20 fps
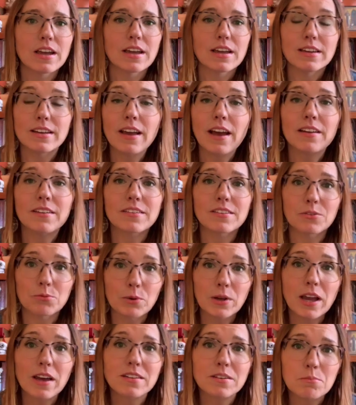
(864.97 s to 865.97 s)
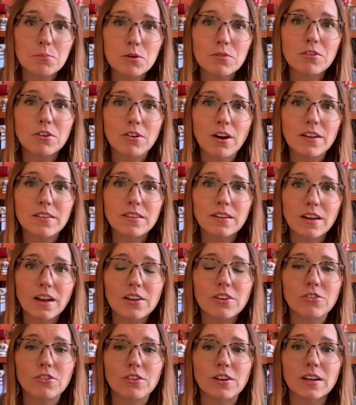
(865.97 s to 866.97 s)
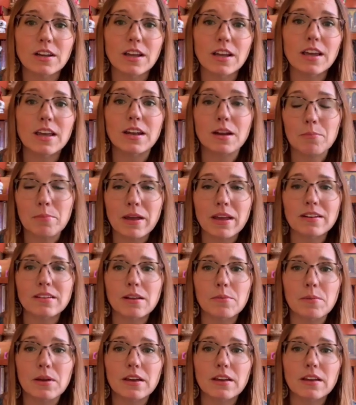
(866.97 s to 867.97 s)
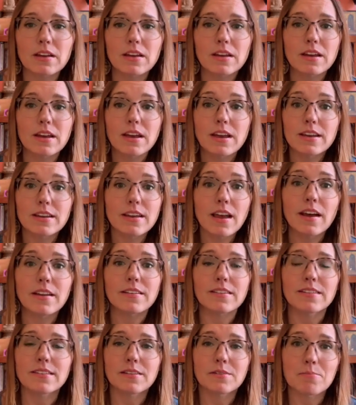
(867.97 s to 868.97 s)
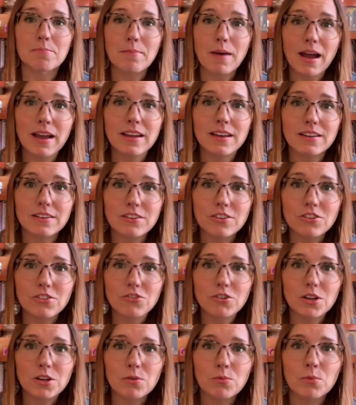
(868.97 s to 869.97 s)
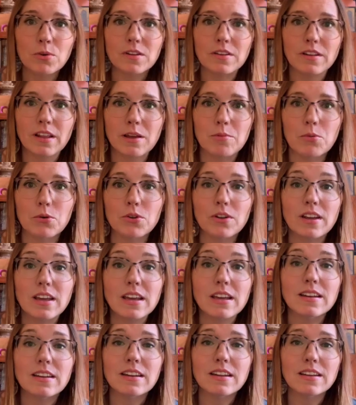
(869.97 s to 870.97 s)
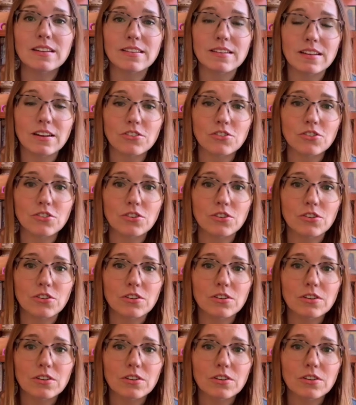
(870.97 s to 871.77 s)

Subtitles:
Yes, we had to move across the country in a pandemic. Yes, my industry was labeled inessential.